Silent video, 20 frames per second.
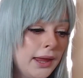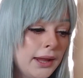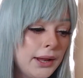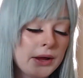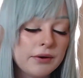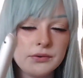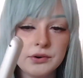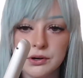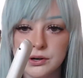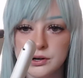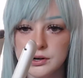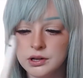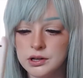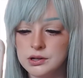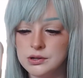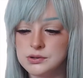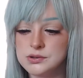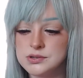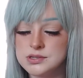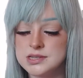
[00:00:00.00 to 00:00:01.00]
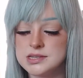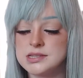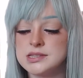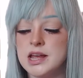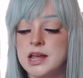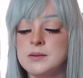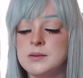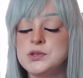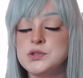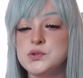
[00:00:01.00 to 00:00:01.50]
never use the
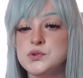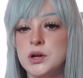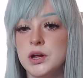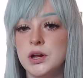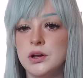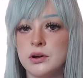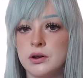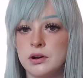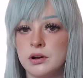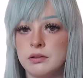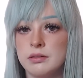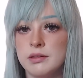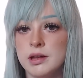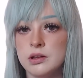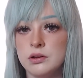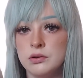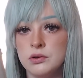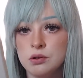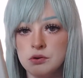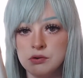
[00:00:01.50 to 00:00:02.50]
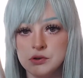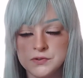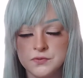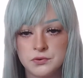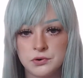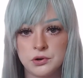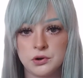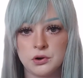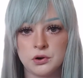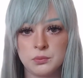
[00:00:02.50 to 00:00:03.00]
same straightener that you use
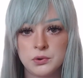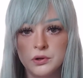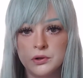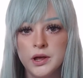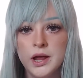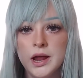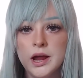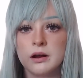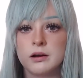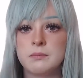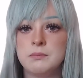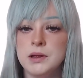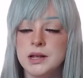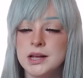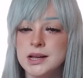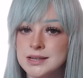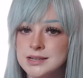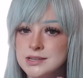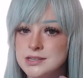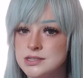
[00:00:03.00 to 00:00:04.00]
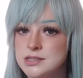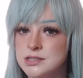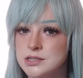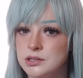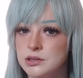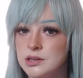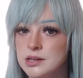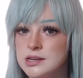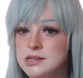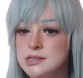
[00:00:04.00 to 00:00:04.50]
for your real hair, because
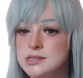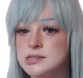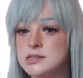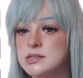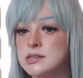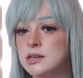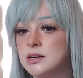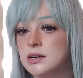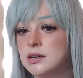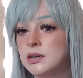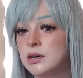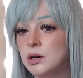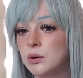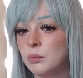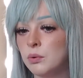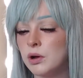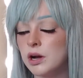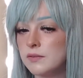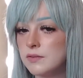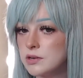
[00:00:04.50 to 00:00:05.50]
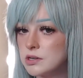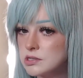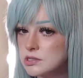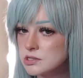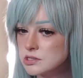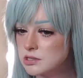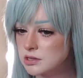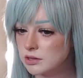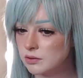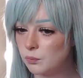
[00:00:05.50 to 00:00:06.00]
this,
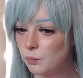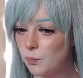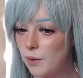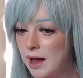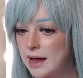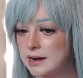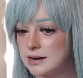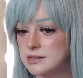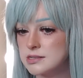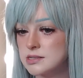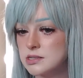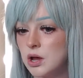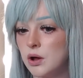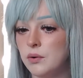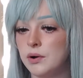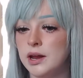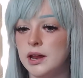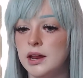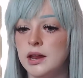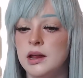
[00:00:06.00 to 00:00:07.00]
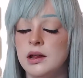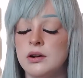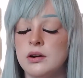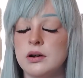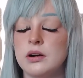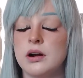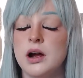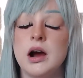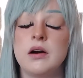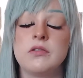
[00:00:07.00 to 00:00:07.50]
whatever's wax coating
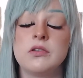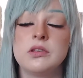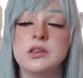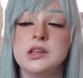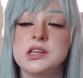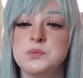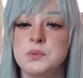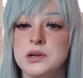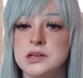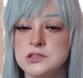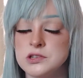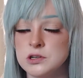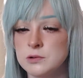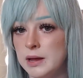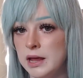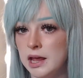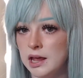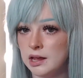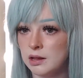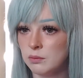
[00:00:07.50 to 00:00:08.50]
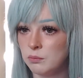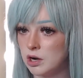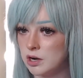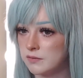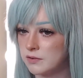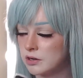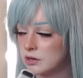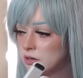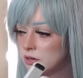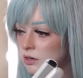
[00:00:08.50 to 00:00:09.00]
or however these wigs are made,
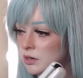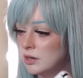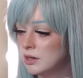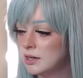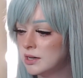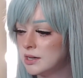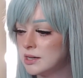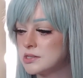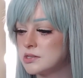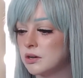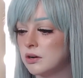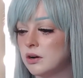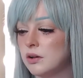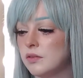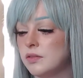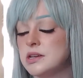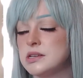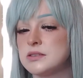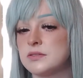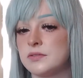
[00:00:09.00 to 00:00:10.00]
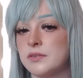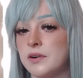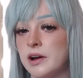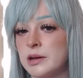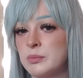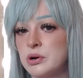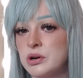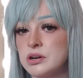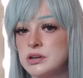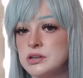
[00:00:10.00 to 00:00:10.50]
whatever is on these
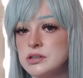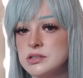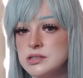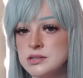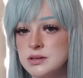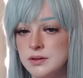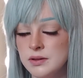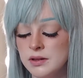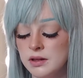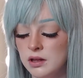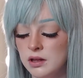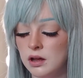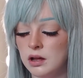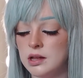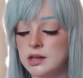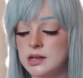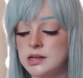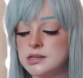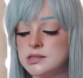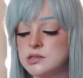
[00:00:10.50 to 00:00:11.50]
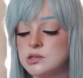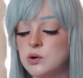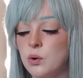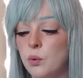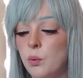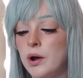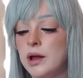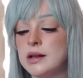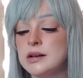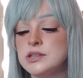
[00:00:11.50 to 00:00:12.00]
fibers is
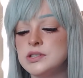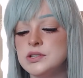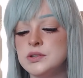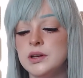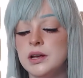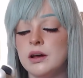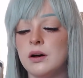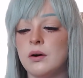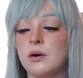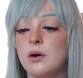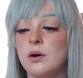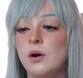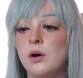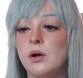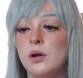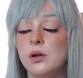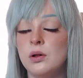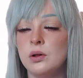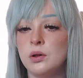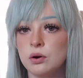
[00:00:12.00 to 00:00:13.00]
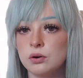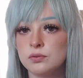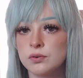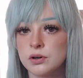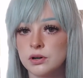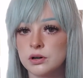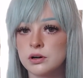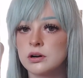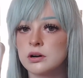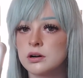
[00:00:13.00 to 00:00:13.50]
going to get all
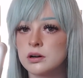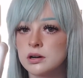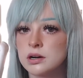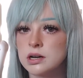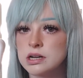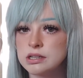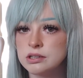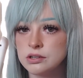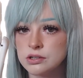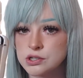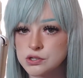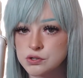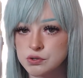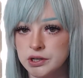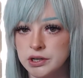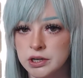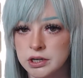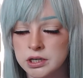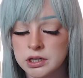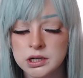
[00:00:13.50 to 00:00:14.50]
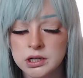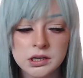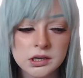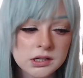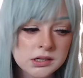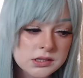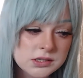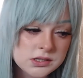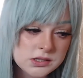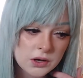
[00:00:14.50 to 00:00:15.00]
over your straightener.
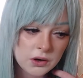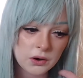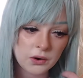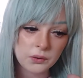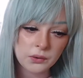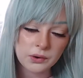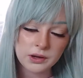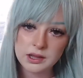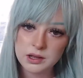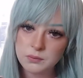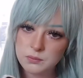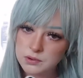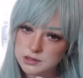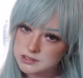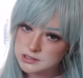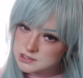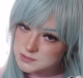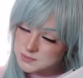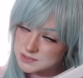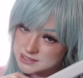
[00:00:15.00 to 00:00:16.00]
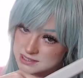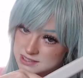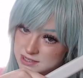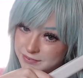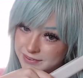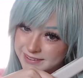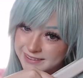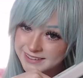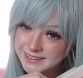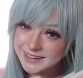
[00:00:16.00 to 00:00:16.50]
So get one
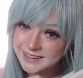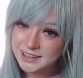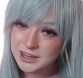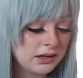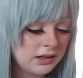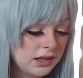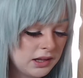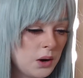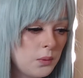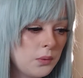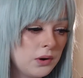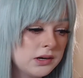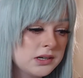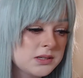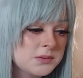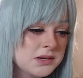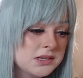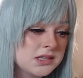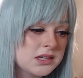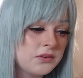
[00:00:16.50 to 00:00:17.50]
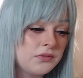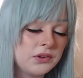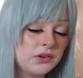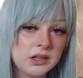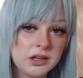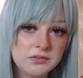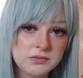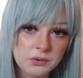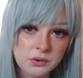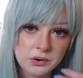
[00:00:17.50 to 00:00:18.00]
specifically
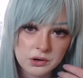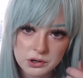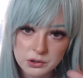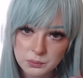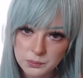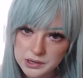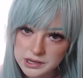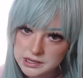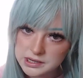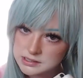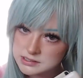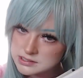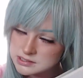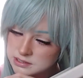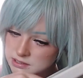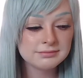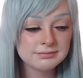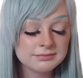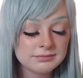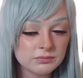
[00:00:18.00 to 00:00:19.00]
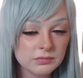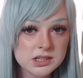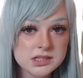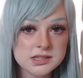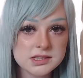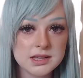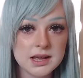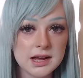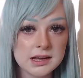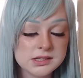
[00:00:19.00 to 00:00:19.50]
for your wigs. Once
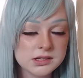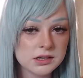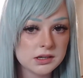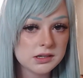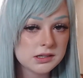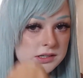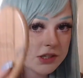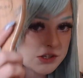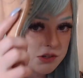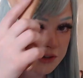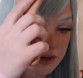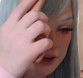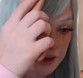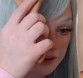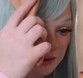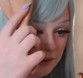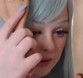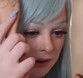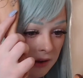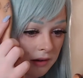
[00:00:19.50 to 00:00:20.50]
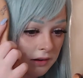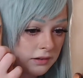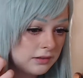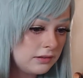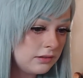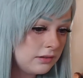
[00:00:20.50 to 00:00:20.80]
that's all straightened and